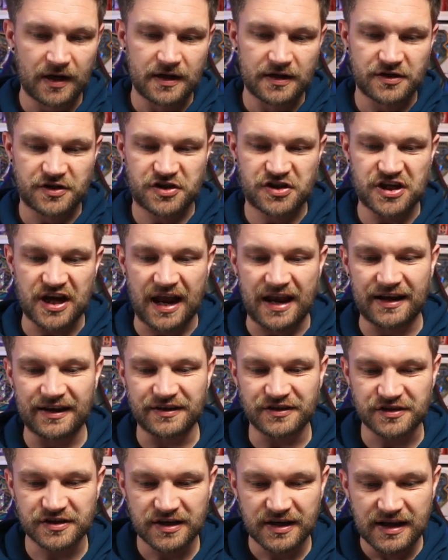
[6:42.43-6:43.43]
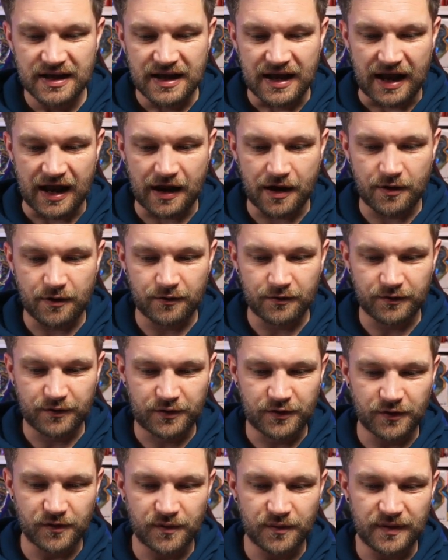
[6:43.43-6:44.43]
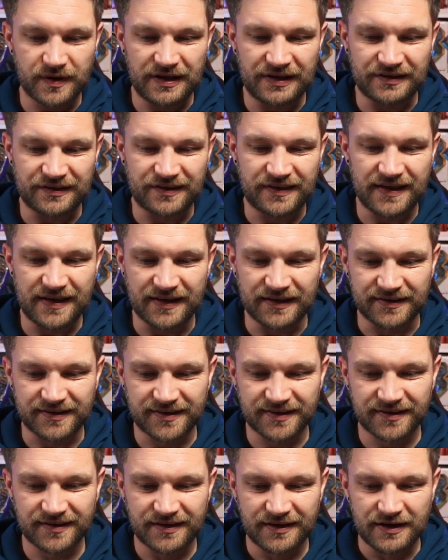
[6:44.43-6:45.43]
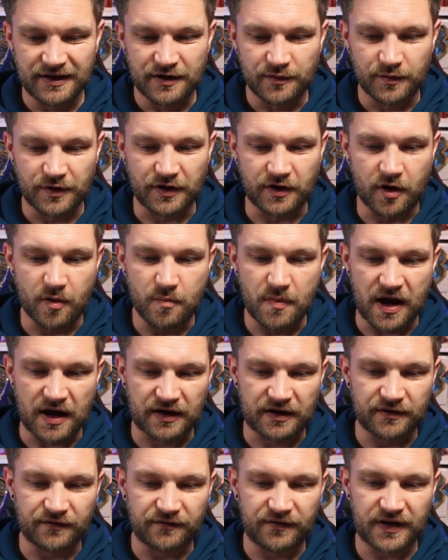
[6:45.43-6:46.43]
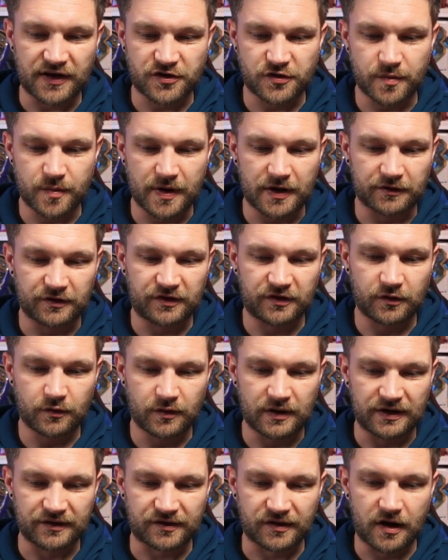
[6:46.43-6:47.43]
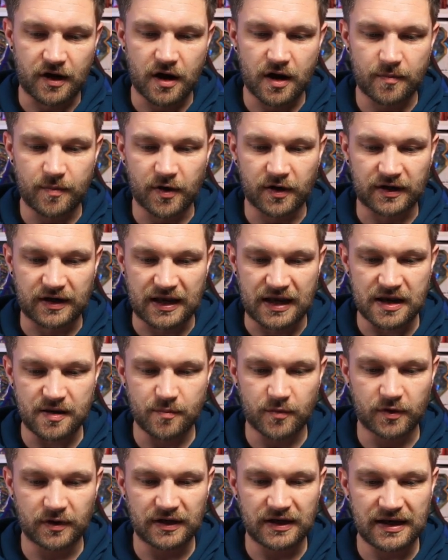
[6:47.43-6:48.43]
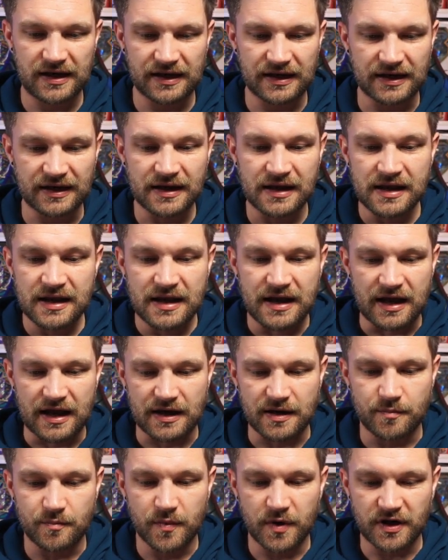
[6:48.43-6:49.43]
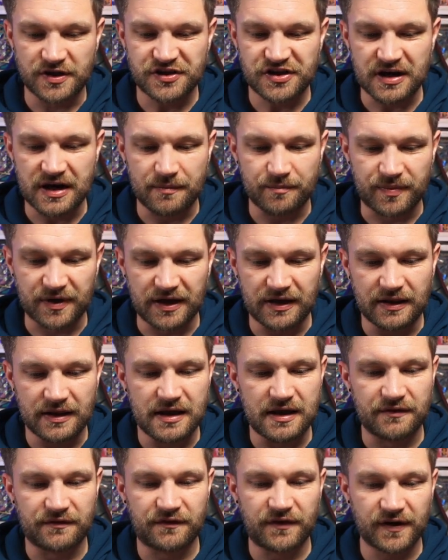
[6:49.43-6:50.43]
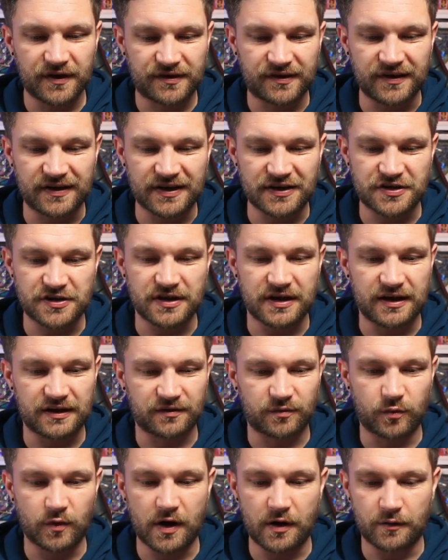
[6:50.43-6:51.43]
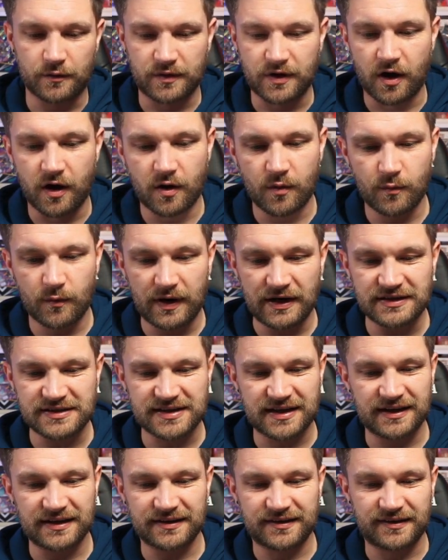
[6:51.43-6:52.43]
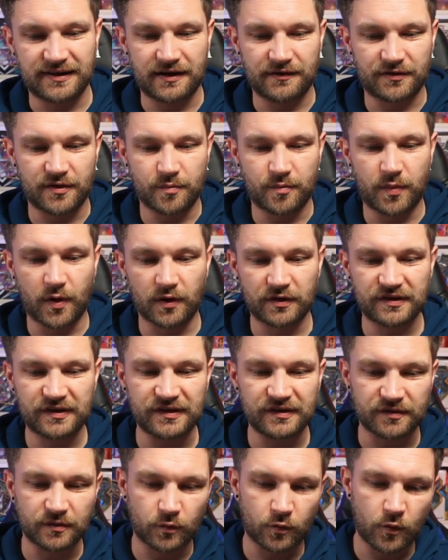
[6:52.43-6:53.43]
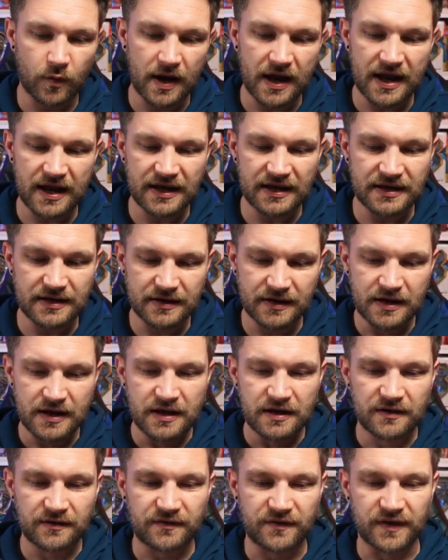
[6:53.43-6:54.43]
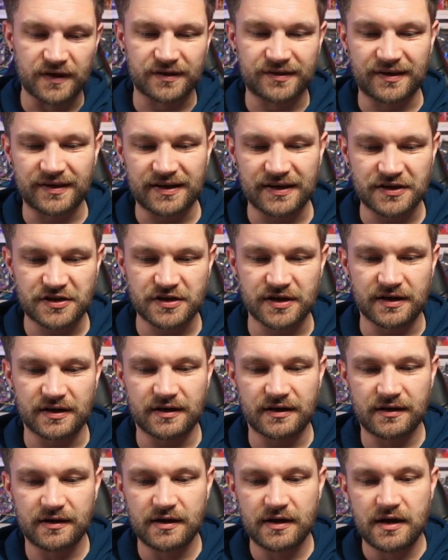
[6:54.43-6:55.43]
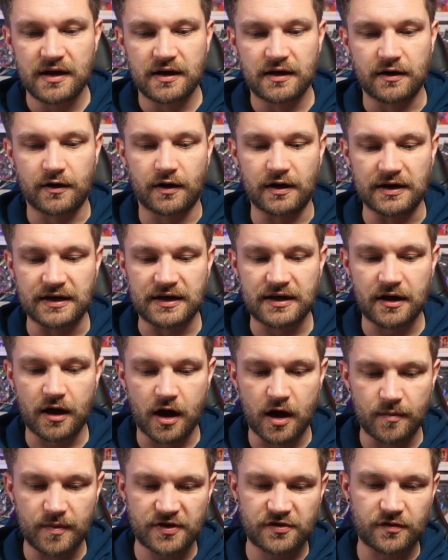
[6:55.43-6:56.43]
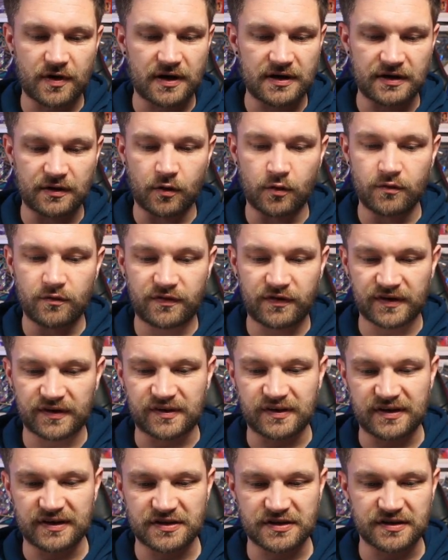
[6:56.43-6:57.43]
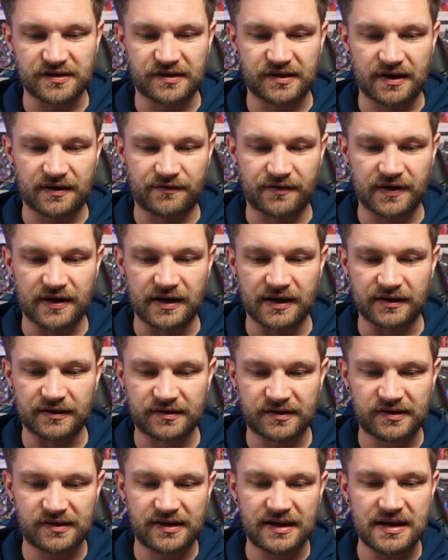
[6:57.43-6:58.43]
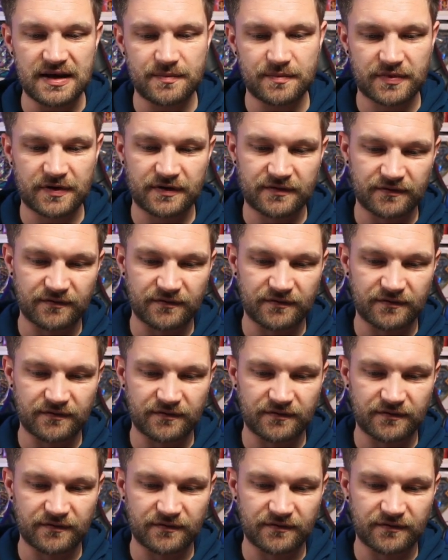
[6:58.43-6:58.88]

Challenge. How cool is this? We got Muck, Victory Bell, Snorlax, Arbok, Hitmonlee, and a Machamp in there. First edition as well. Can't wait to get this stuff. The Boss's Way, first edition. Nightly Garbage Run, all first edition stuff in here. Sleep.